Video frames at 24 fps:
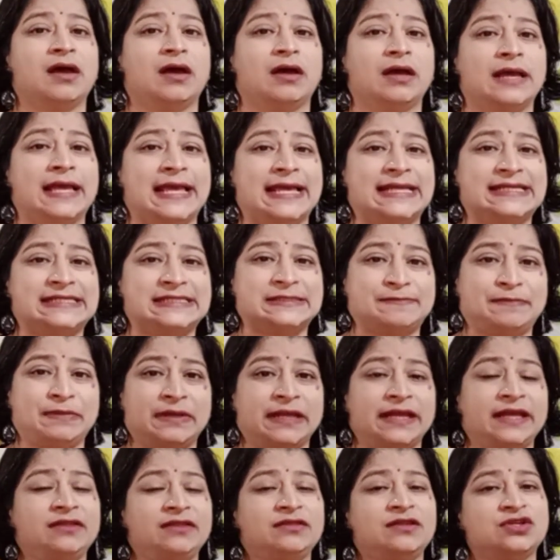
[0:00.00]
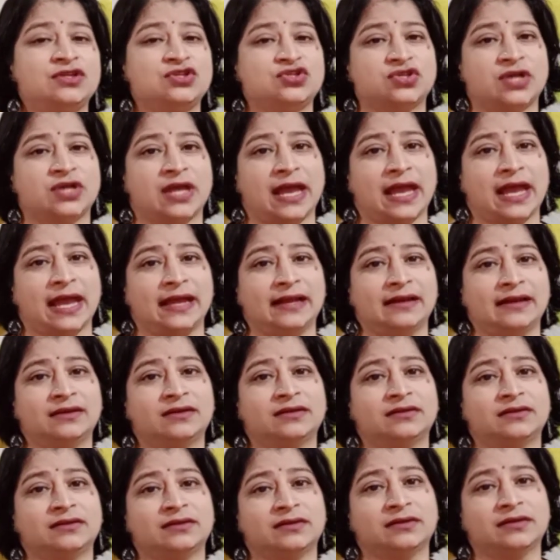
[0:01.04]
explain the child
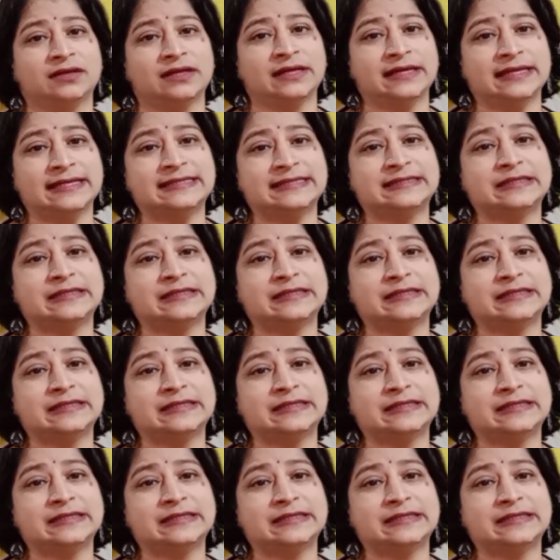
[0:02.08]
his